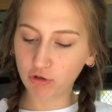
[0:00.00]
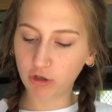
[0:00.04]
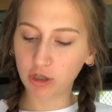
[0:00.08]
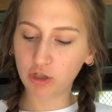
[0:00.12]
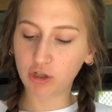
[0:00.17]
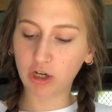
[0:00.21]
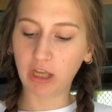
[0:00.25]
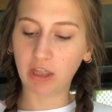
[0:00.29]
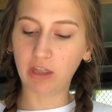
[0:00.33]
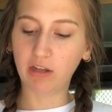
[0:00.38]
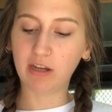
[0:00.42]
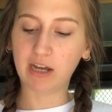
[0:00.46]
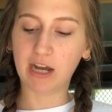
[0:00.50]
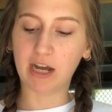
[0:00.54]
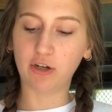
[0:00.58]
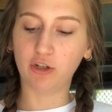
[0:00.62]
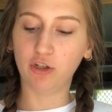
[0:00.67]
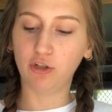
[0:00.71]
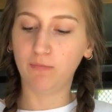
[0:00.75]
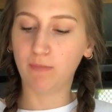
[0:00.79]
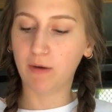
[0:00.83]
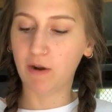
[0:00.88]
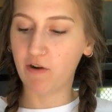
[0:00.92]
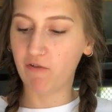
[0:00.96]
I try the
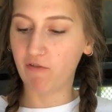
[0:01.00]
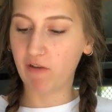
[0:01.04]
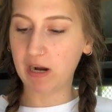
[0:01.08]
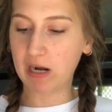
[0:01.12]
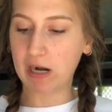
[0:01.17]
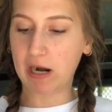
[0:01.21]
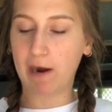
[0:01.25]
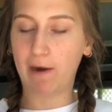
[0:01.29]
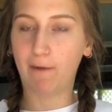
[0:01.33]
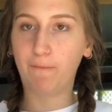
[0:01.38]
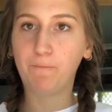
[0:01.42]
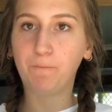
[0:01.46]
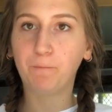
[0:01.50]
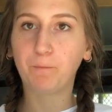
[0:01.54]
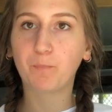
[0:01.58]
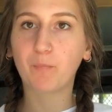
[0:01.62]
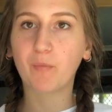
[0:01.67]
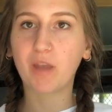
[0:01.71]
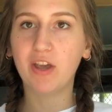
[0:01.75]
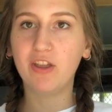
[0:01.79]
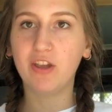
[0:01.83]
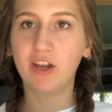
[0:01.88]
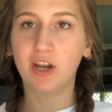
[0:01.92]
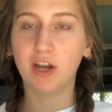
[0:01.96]
cashew butter right now?
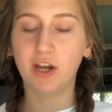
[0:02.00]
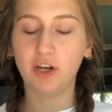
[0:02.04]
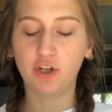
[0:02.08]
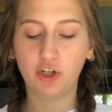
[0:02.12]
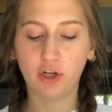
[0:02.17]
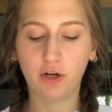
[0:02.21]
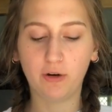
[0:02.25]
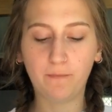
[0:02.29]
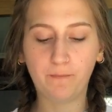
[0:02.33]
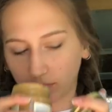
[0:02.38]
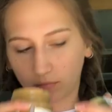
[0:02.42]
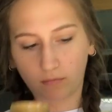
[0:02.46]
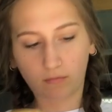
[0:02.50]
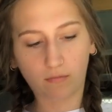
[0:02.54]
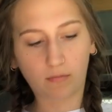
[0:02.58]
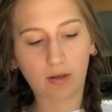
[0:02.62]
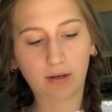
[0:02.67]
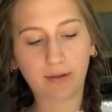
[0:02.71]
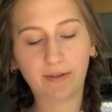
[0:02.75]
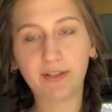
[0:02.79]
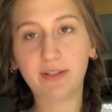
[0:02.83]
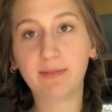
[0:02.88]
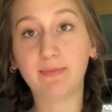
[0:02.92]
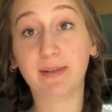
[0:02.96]
I think I should.
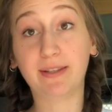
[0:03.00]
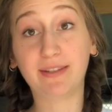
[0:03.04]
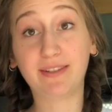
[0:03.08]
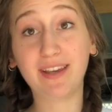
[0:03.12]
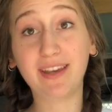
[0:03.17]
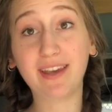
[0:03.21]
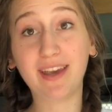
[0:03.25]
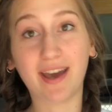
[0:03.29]
Smells like